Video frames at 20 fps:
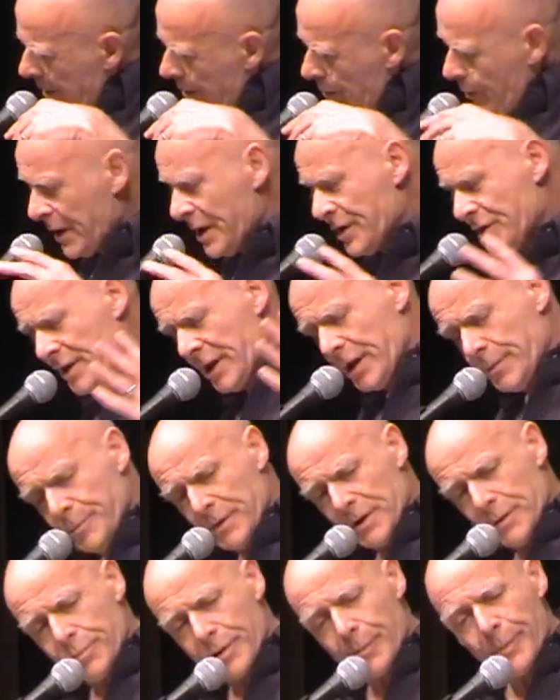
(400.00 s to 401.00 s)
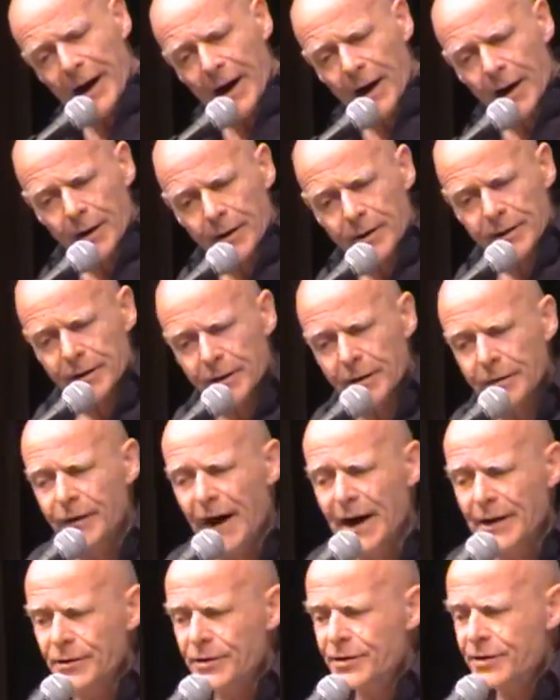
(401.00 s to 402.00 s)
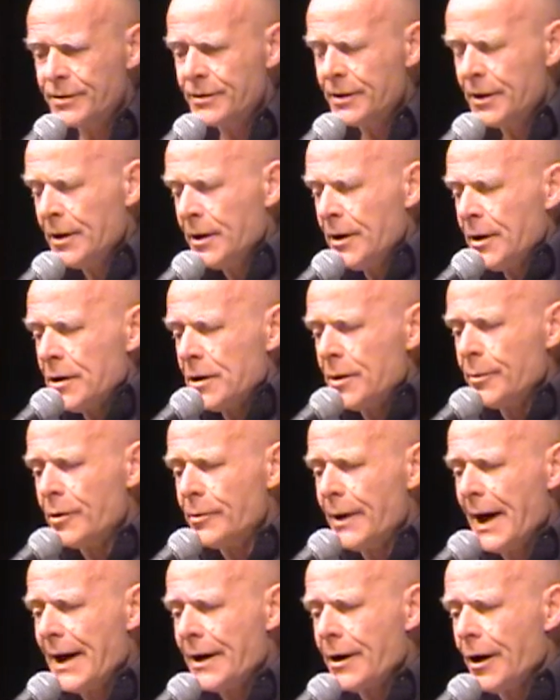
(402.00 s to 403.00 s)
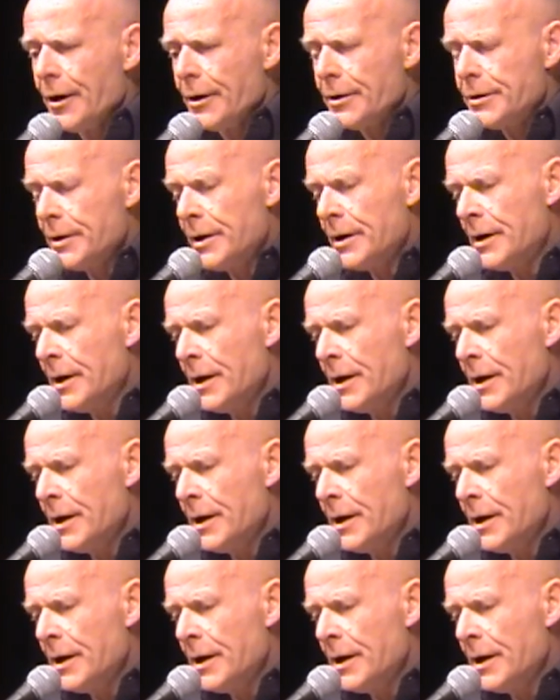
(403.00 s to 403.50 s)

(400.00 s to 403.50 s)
we had a statement prepared in advance to be read out,